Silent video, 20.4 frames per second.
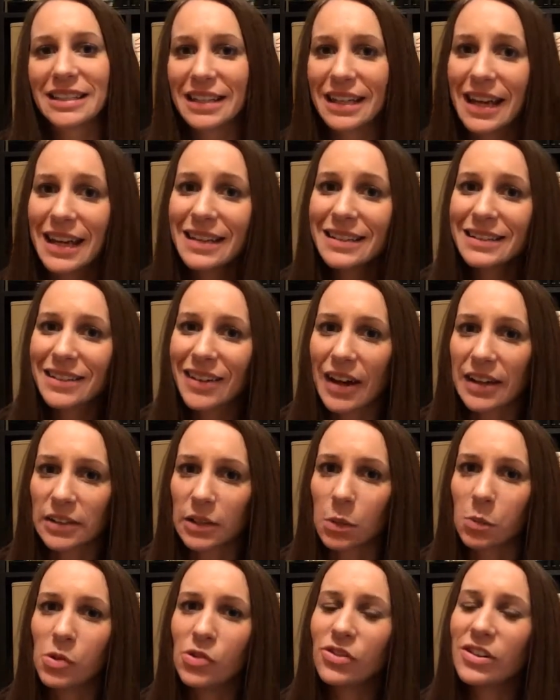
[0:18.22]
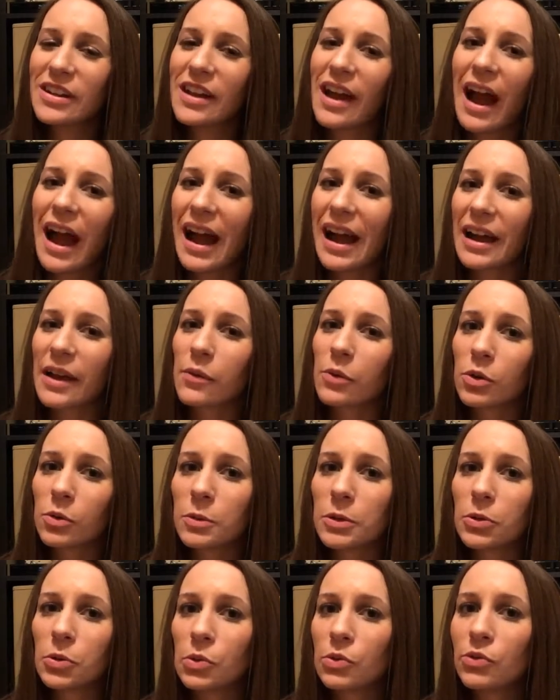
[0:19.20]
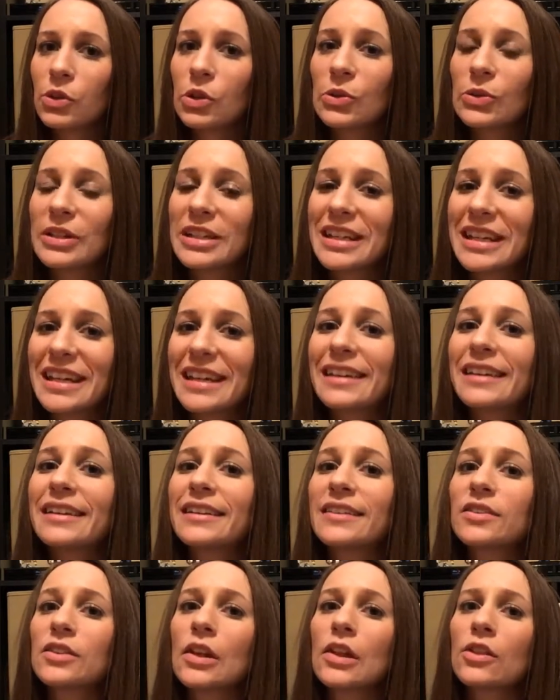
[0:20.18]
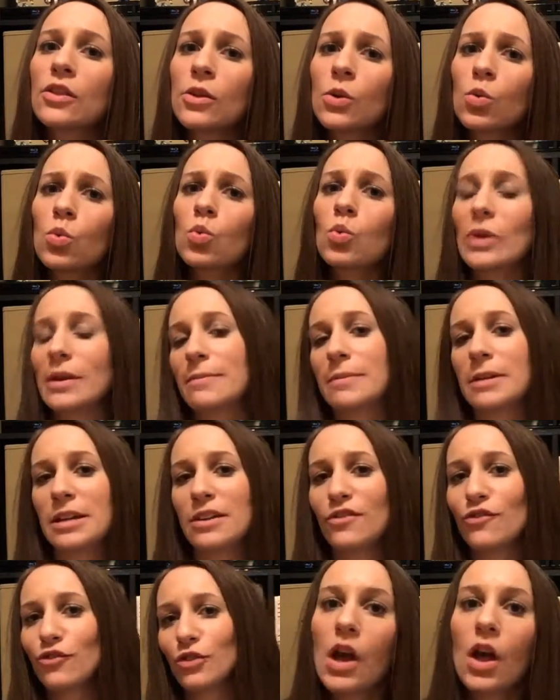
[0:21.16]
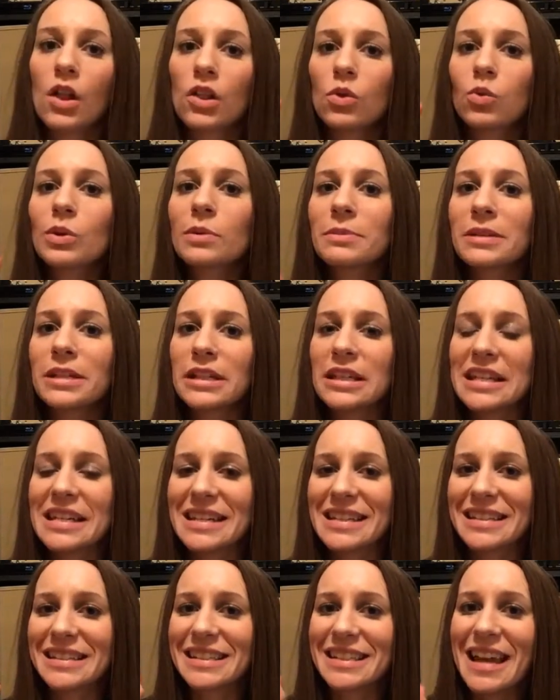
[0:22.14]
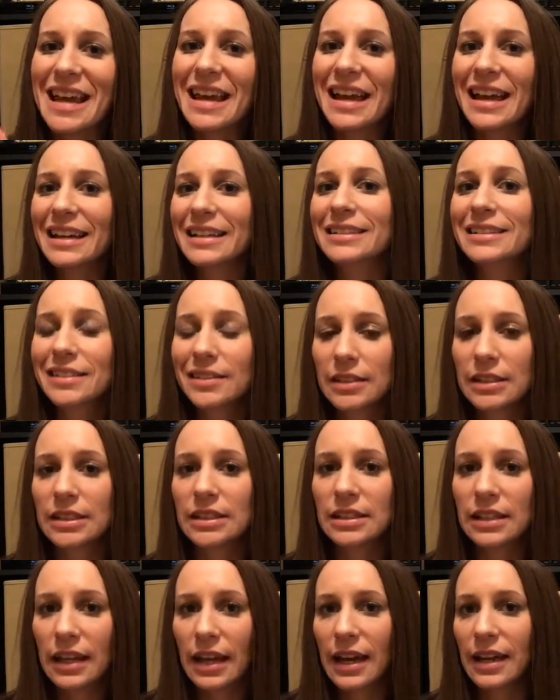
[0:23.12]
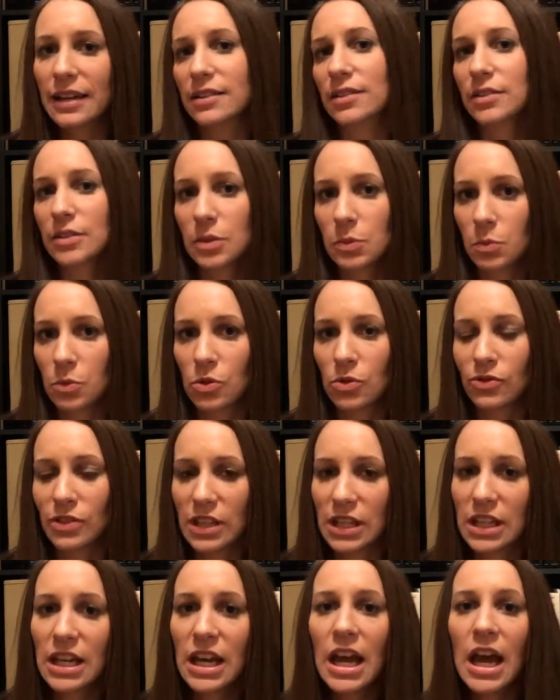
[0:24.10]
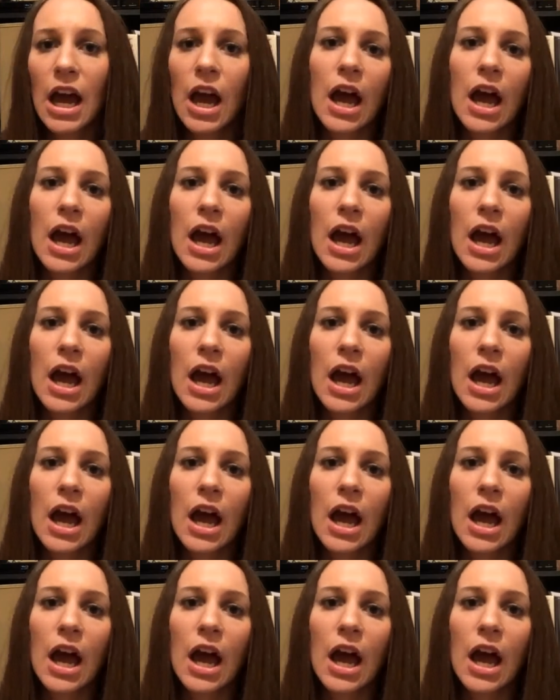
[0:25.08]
Today's classic movie I will be reviewing is The Women. The Women is an excellent, excellent movie.